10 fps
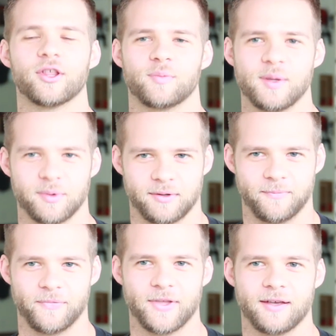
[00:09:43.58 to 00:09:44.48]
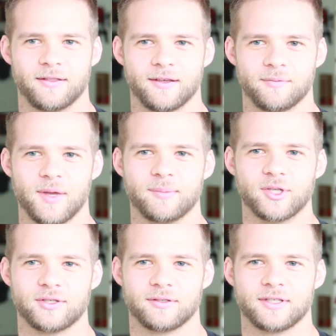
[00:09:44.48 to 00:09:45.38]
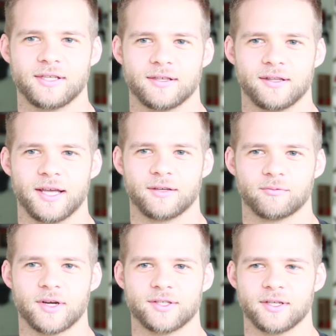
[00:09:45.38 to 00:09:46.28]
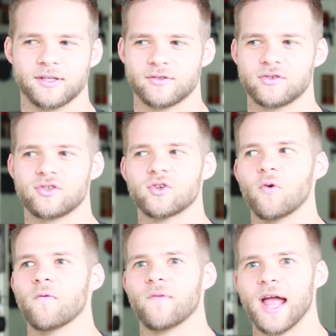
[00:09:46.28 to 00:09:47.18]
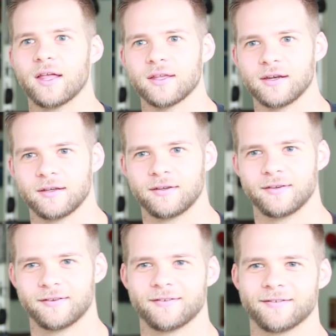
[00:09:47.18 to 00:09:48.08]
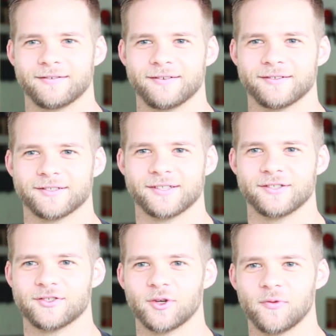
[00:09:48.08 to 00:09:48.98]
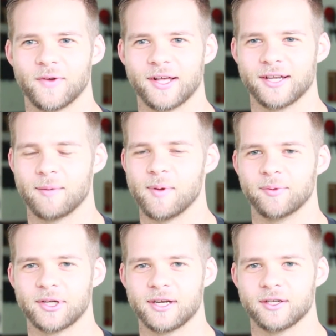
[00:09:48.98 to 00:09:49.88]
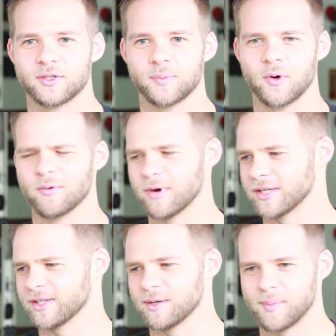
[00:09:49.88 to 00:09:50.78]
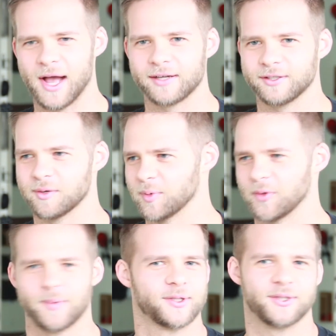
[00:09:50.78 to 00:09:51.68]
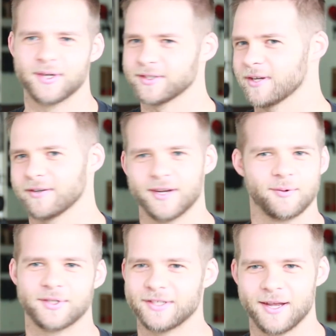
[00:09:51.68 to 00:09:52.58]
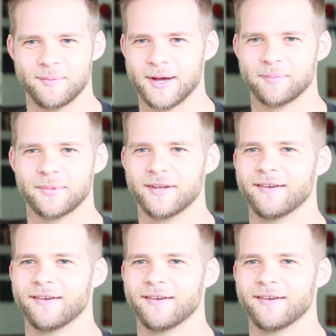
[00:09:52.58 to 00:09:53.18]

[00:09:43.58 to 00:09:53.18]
the people that made me see that wrestling is so valid. It's so valid. A lot of people look at it as sport. Wrestling and boxing are both martial arts. I don't care what you say about them.